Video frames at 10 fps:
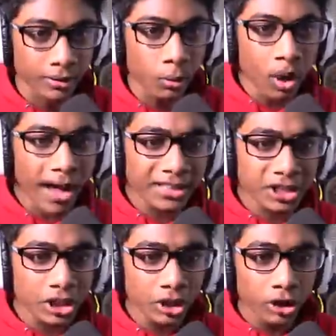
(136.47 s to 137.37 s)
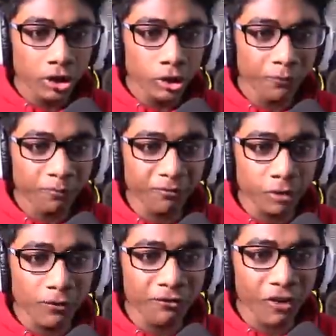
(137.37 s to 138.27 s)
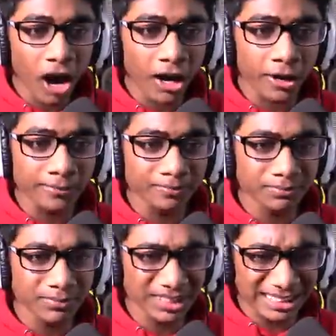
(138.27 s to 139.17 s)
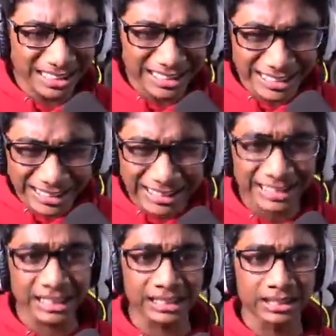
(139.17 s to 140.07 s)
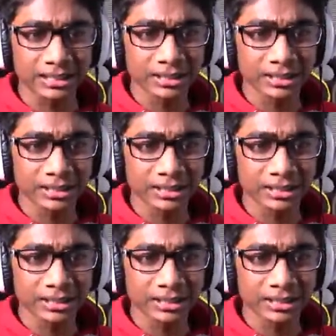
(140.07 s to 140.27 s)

What? You you fart! Arrgh.